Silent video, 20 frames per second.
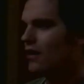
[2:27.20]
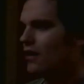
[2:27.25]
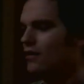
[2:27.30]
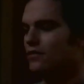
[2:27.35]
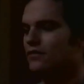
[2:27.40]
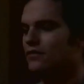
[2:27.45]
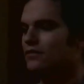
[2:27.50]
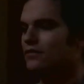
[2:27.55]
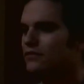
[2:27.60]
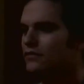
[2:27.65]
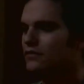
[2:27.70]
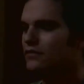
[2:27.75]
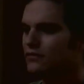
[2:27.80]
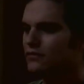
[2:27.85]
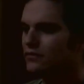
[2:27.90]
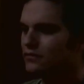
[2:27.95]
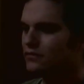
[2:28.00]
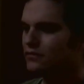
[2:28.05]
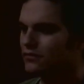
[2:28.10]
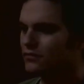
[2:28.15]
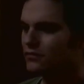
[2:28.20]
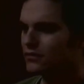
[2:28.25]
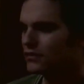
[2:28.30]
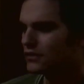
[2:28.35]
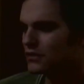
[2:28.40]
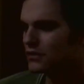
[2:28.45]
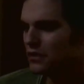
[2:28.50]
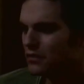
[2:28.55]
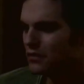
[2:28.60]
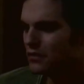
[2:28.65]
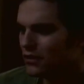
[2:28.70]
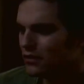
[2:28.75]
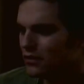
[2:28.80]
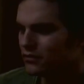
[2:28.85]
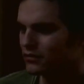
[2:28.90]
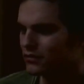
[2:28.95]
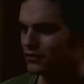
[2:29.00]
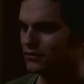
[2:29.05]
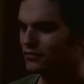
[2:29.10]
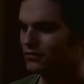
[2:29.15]
No. It's no
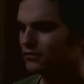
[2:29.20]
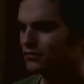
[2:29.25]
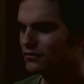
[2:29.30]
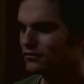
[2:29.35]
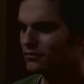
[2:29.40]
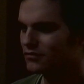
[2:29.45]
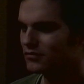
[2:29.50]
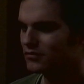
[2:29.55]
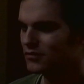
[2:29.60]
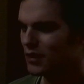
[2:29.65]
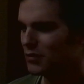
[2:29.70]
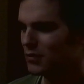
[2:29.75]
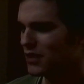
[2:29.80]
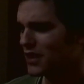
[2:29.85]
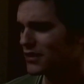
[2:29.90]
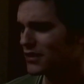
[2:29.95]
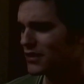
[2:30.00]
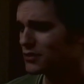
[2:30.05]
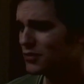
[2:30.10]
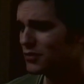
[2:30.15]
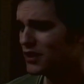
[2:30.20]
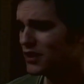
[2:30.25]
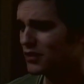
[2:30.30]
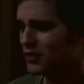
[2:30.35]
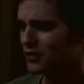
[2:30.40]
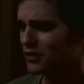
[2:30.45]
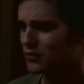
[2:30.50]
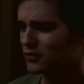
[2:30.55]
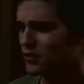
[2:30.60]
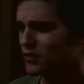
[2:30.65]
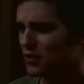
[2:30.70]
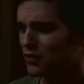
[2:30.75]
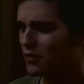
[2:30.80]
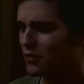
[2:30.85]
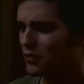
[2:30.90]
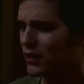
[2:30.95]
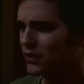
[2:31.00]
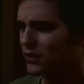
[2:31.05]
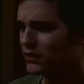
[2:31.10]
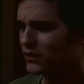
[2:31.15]
use. I'm not on speaking terms with the
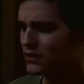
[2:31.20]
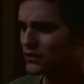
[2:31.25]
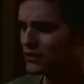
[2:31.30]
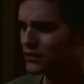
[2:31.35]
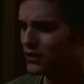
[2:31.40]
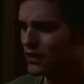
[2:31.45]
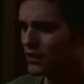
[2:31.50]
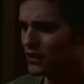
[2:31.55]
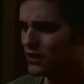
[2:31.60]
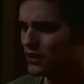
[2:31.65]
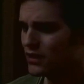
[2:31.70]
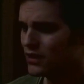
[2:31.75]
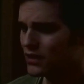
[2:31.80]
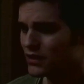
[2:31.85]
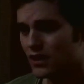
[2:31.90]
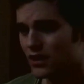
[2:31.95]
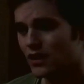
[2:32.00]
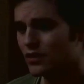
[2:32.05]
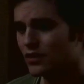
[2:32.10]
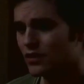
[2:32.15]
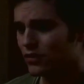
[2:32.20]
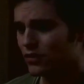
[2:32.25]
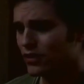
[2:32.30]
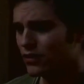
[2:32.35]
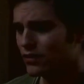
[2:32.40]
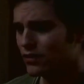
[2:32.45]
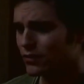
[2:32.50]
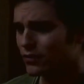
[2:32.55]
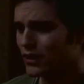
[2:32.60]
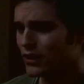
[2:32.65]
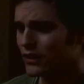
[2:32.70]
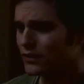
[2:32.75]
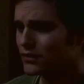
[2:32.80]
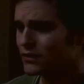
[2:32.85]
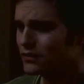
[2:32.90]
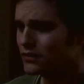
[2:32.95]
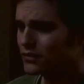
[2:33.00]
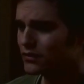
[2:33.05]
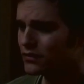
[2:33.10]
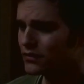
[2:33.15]
Grimaldis, dead or
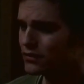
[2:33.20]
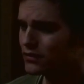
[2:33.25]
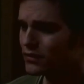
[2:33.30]
otherwise.